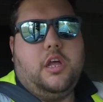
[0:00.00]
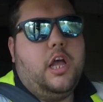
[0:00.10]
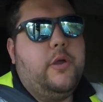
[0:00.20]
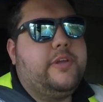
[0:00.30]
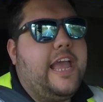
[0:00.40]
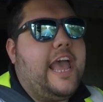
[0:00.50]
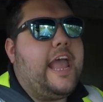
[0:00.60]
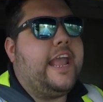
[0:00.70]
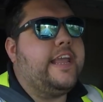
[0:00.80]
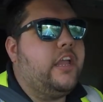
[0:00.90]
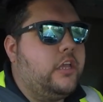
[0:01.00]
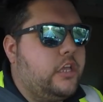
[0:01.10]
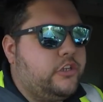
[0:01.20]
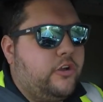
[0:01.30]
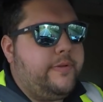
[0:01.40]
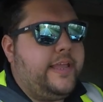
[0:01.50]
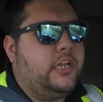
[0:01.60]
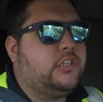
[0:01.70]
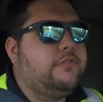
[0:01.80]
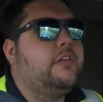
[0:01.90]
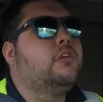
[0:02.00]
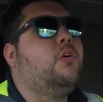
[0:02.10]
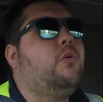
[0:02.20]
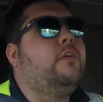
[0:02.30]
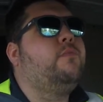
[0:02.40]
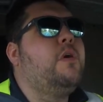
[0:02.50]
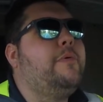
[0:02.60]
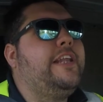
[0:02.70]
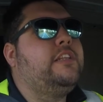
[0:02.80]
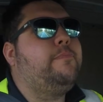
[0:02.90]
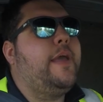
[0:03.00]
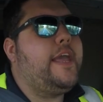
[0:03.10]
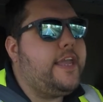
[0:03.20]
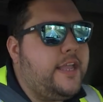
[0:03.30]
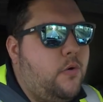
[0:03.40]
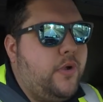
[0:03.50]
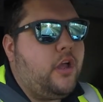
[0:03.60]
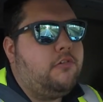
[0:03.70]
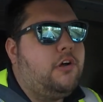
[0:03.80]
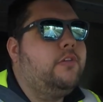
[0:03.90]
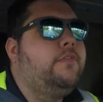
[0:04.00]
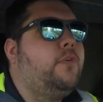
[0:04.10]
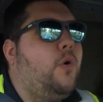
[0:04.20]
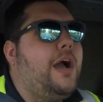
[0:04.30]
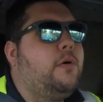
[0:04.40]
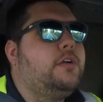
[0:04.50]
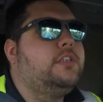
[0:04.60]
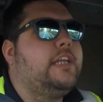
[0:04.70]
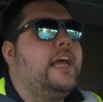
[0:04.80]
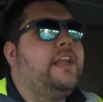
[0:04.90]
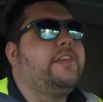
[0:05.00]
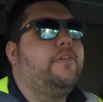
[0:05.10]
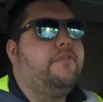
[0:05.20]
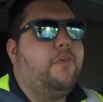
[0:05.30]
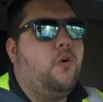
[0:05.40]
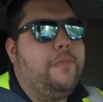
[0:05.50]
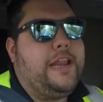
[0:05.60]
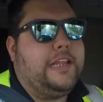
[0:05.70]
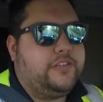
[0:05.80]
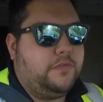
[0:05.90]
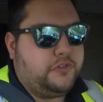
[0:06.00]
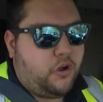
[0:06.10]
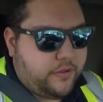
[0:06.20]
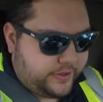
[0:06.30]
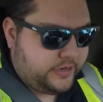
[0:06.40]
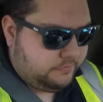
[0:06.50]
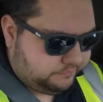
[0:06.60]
Okay, you join me just round the corner from where we need to be. We are on 4 hours and 4 minutes of driving,